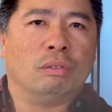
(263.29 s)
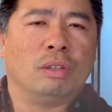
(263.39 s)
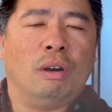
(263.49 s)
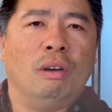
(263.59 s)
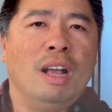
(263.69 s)

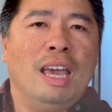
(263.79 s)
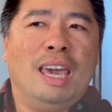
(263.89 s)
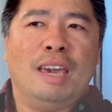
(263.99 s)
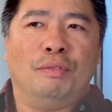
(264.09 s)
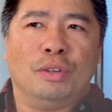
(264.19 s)
So
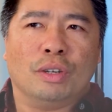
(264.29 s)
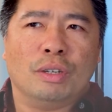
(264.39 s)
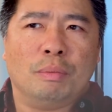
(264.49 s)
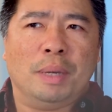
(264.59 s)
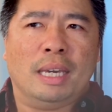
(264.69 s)
if you're going
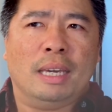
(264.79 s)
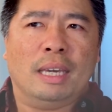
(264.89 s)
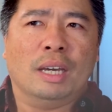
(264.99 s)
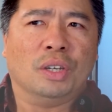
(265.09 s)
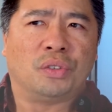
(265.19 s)
to
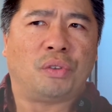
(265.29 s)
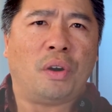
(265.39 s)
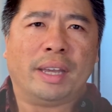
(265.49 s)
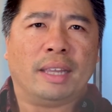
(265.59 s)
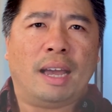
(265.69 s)
be
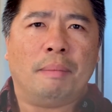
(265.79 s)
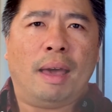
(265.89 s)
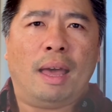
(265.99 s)
throwing them